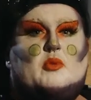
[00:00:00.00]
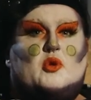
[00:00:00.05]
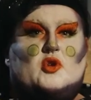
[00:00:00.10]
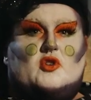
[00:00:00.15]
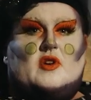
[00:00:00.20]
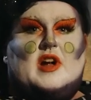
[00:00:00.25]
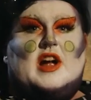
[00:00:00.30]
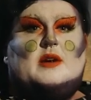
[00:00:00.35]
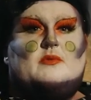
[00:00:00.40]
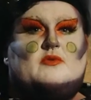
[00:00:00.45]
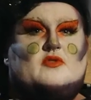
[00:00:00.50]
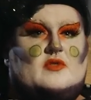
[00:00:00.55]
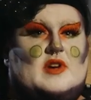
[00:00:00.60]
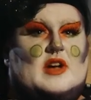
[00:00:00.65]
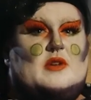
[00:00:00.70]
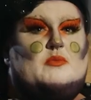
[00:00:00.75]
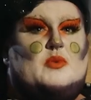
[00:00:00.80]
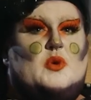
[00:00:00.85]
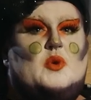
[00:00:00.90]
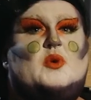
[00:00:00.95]
put her arms
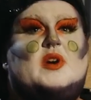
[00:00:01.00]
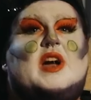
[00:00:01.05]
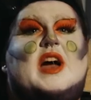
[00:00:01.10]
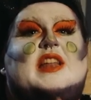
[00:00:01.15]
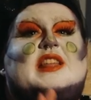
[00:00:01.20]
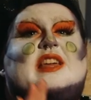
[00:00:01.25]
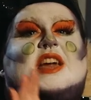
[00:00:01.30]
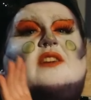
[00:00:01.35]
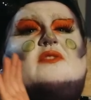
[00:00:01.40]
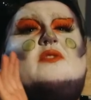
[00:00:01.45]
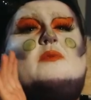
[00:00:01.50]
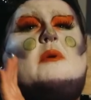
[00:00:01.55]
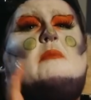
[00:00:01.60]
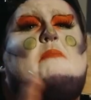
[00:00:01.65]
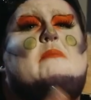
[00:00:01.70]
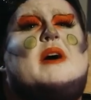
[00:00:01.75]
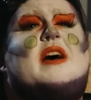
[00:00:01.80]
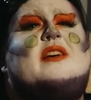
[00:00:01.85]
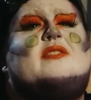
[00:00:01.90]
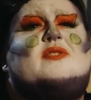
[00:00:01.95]
around Puka and gave him a
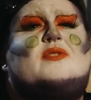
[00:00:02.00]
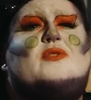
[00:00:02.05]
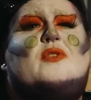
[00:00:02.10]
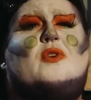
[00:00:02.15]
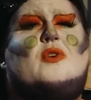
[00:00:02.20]
massive